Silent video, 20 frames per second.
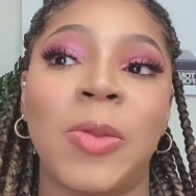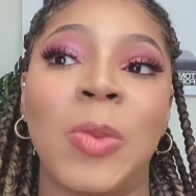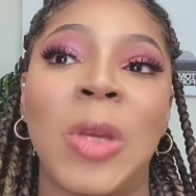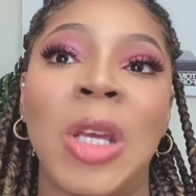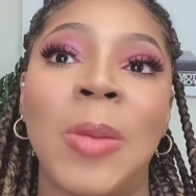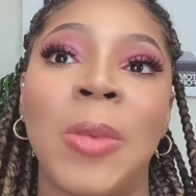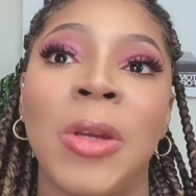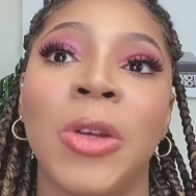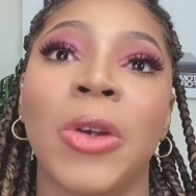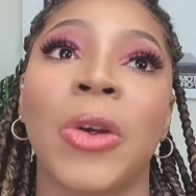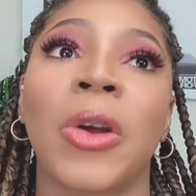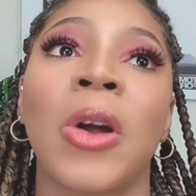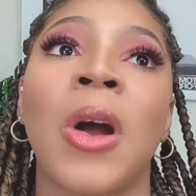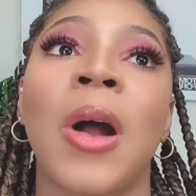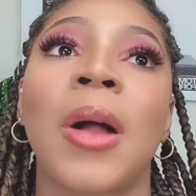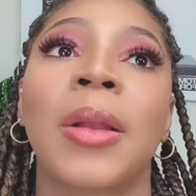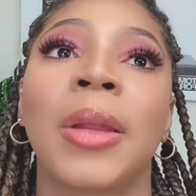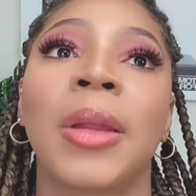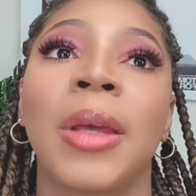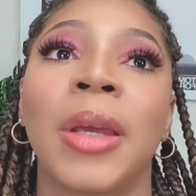This may be your
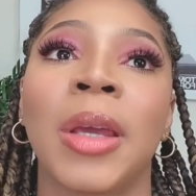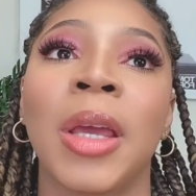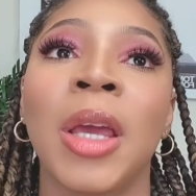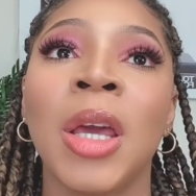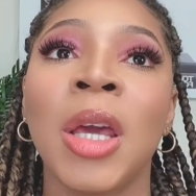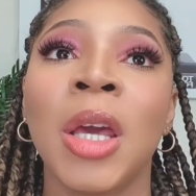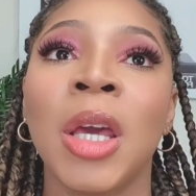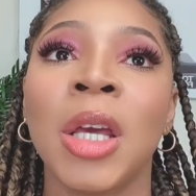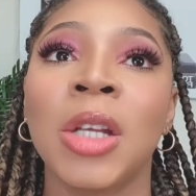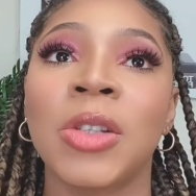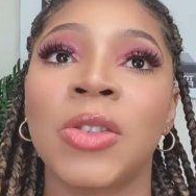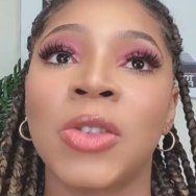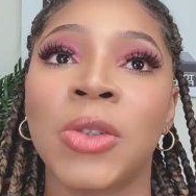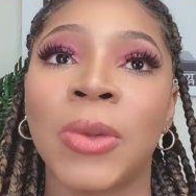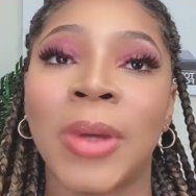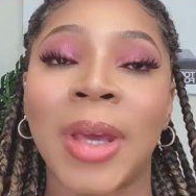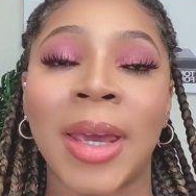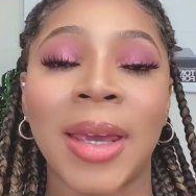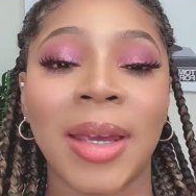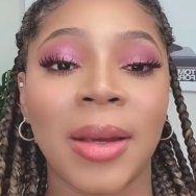calling
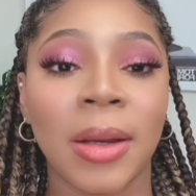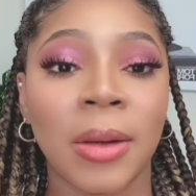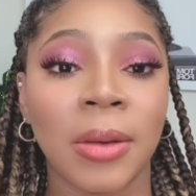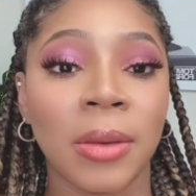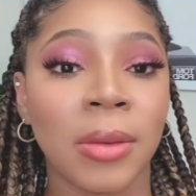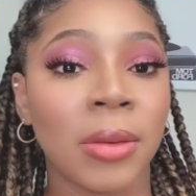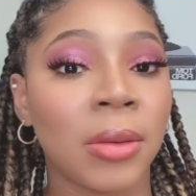to get